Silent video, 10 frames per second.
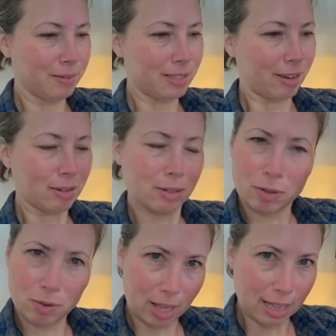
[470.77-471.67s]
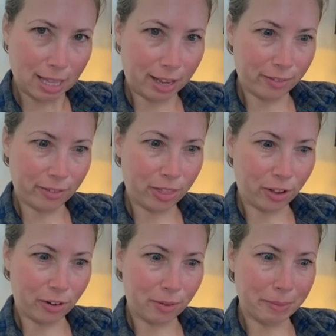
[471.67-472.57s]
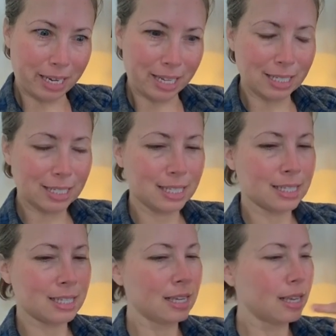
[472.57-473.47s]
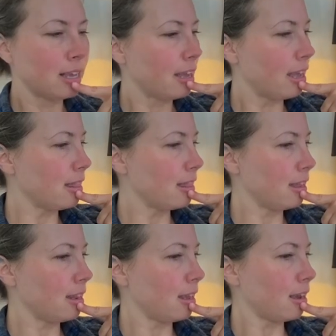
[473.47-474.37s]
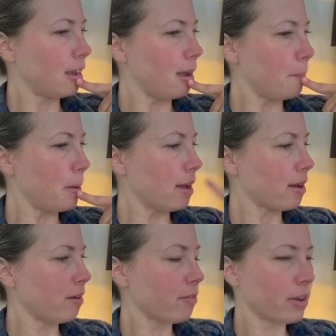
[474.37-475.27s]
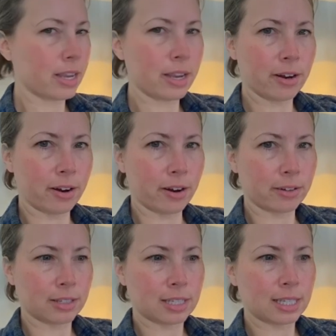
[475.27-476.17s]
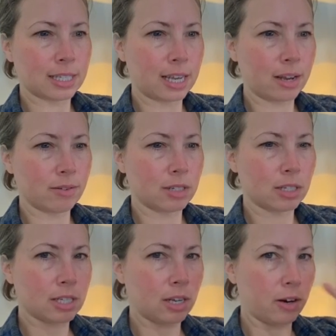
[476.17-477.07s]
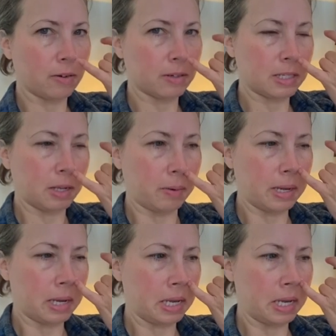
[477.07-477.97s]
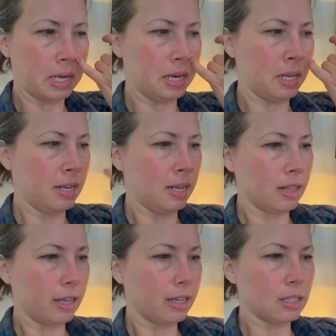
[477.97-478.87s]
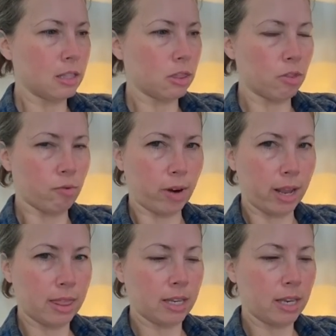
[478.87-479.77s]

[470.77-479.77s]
So I have to do that like every thirty minutes. And then I got back over here to sit down to start sewing again, like thread the